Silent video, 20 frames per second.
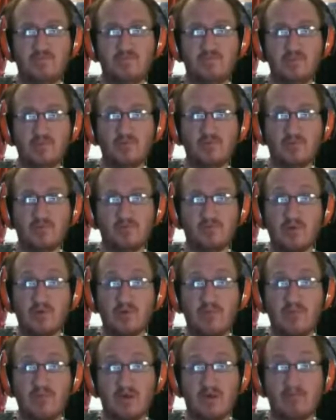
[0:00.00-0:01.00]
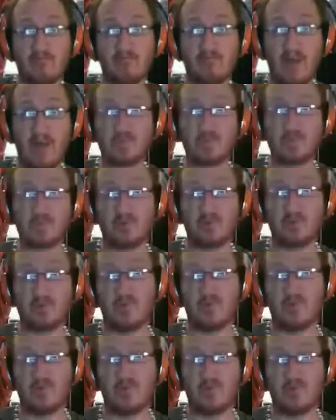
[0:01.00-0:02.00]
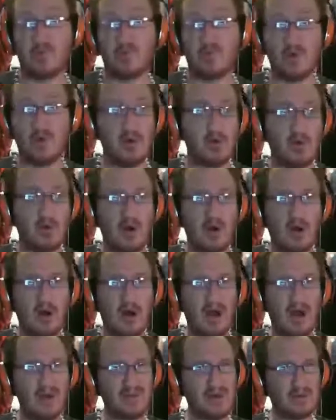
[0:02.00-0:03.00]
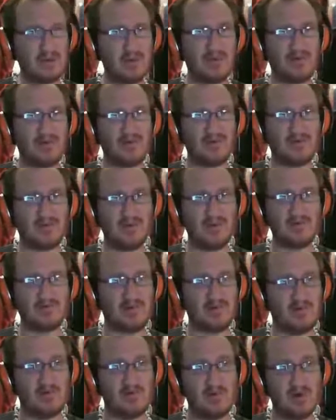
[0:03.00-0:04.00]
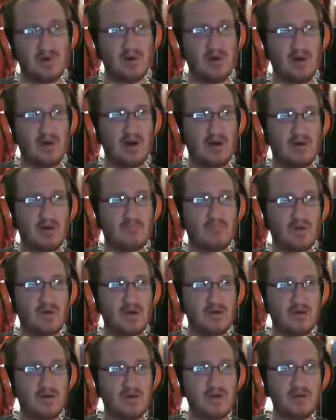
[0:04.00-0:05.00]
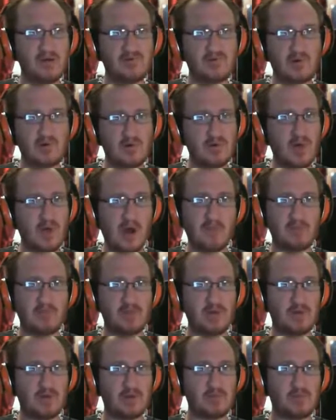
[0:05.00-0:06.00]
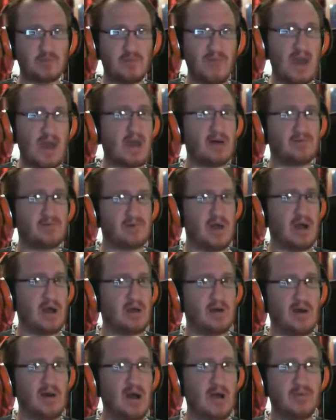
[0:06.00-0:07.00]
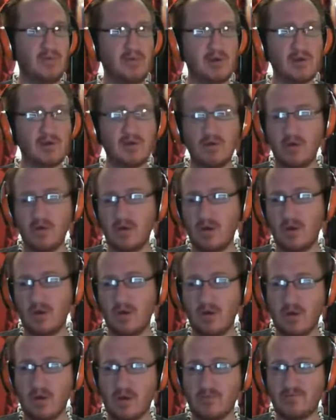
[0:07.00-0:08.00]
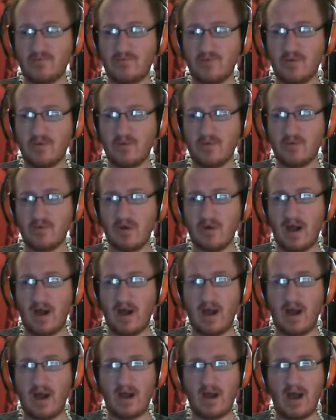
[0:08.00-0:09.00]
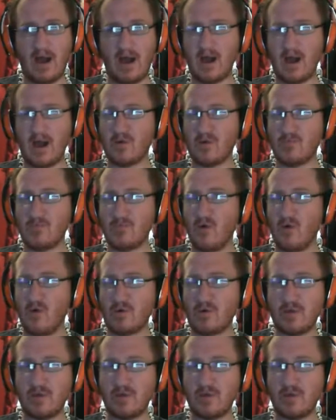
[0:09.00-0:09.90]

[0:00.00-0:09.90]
3 man backfield rotation? I definitely think so. He's good competition for Matt Asiata. I think. I don't know if he can